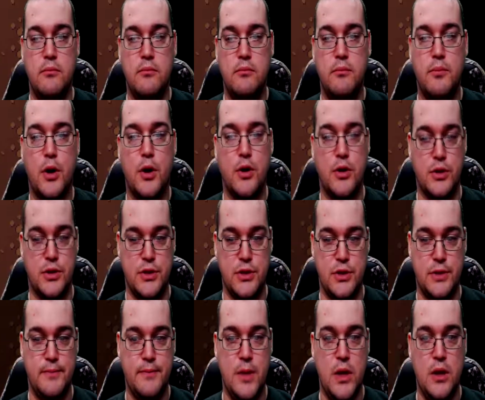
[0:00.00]

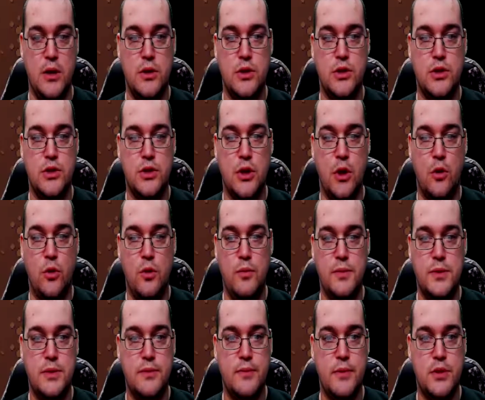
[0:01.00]
perks. So
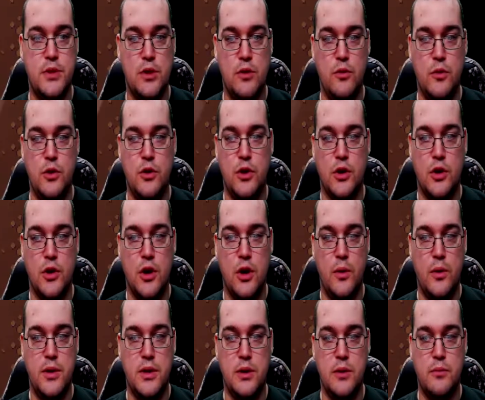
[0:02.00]
you're going to
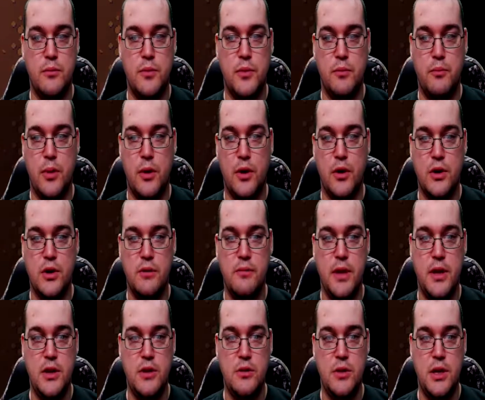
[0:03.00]
go into the perk
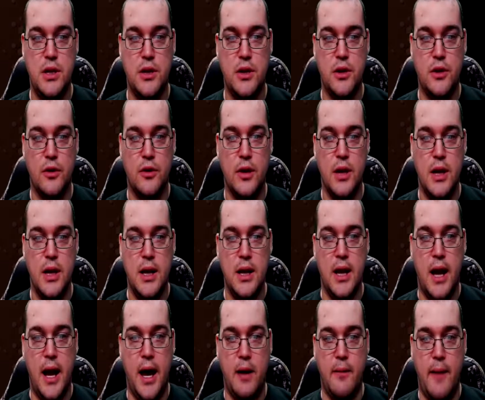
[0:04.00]
menu here.
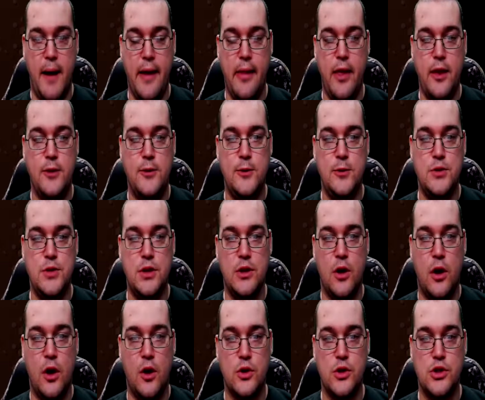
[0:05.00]
I like using
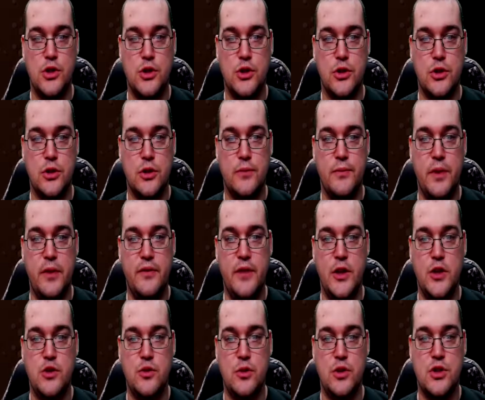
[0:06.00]
Archer.
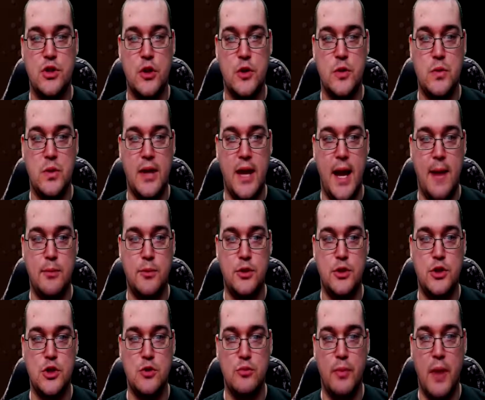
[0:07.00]
Adventurer starts with an apple and
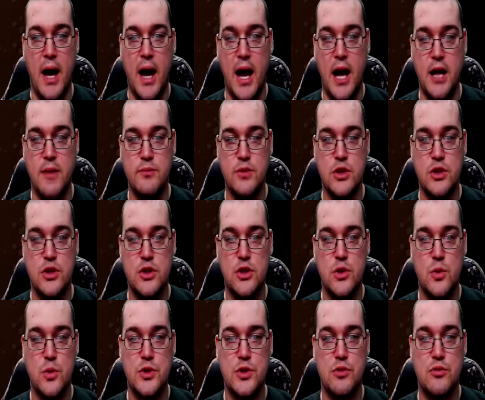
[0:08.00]
2 bombs.
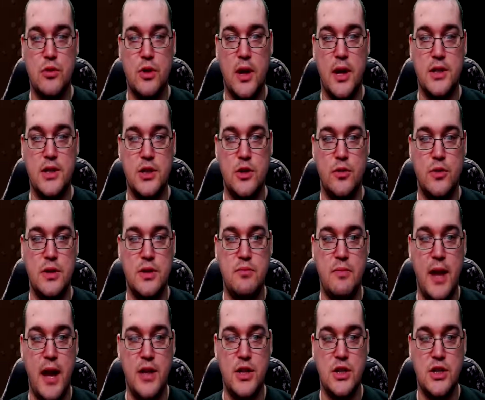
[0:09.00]
Sorcerer has increased
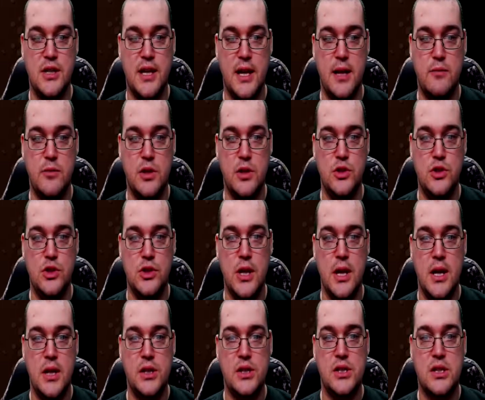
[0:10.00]
magic damage.
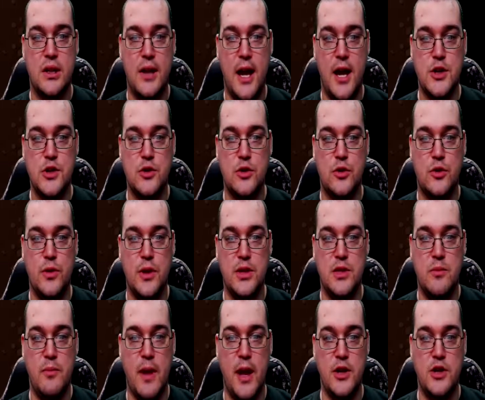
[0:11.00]
Slasher
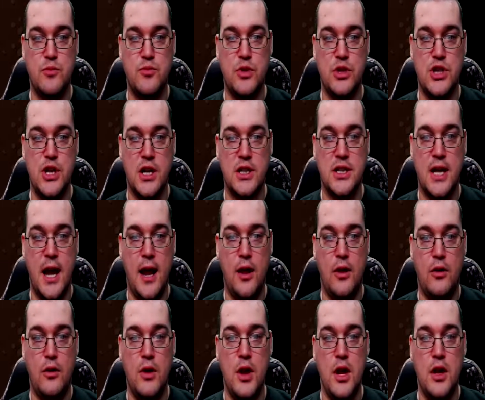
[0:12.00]
creates a magic
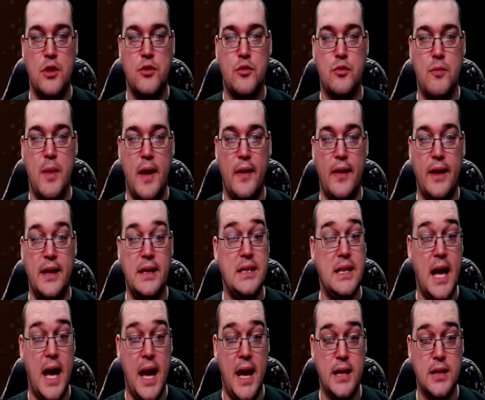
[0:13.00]
projectile through melee
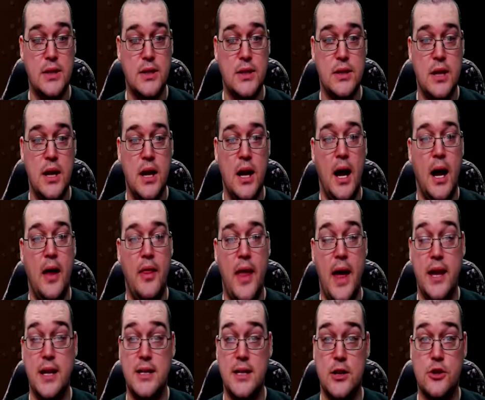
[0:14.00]
attacks.
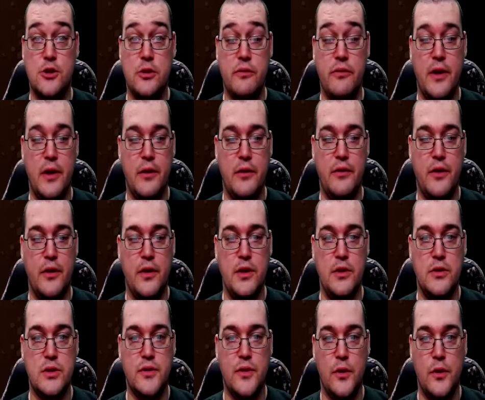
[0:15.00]
That is actually very, very
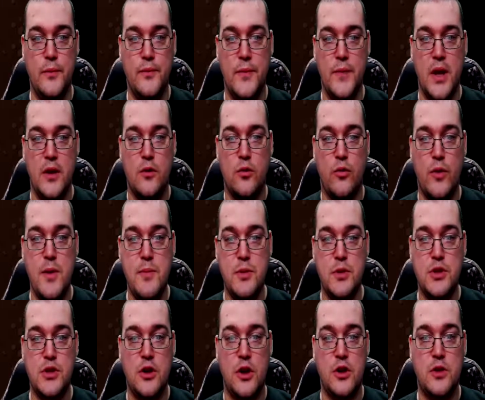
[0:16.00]
useful. Reaper
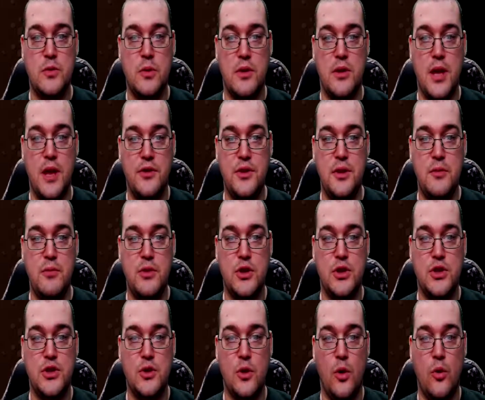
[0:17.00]
starts with nothing, but the
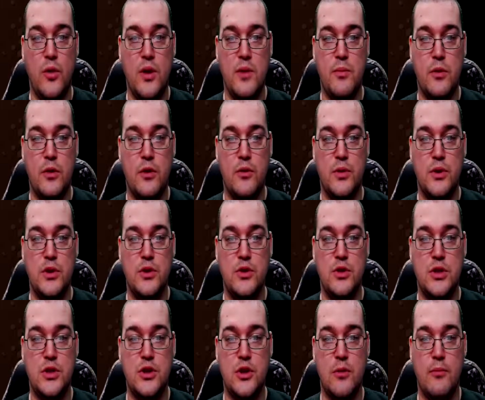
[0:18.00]
Soul Reaper
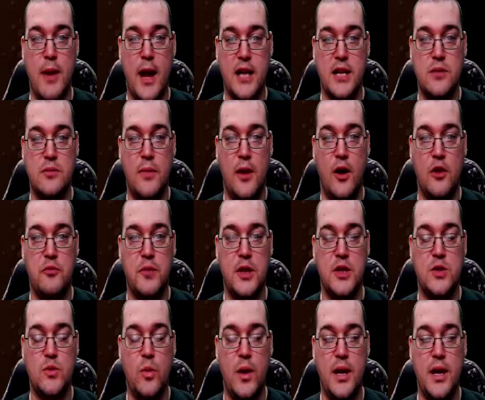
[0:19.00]
reduces your maximum health by
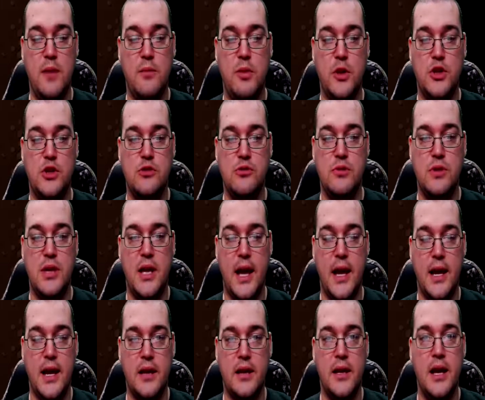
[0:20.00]
20, but you
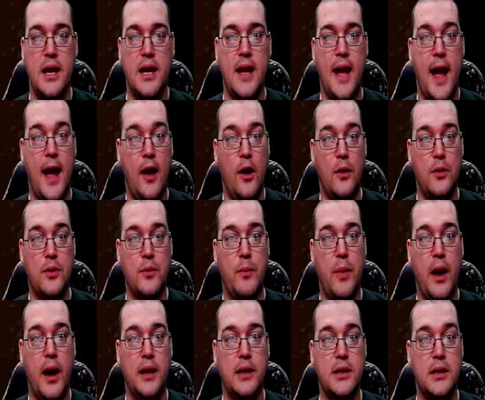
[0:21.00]
gain health
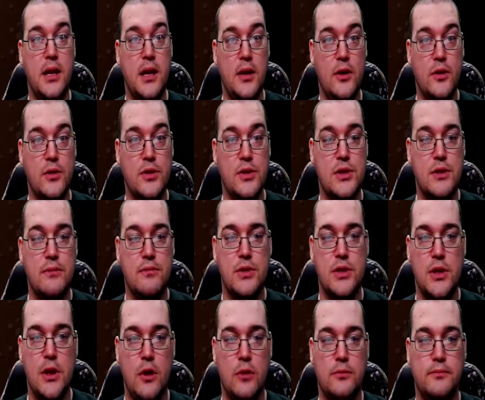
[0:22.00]
upon kills.
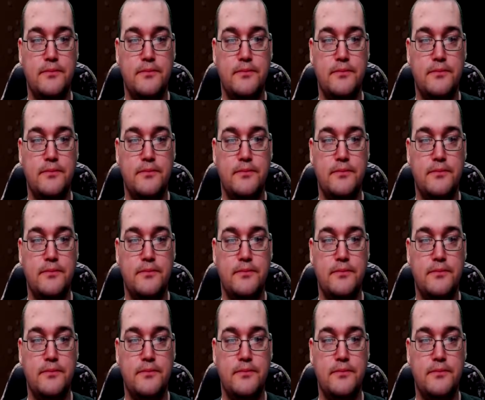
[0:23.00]
So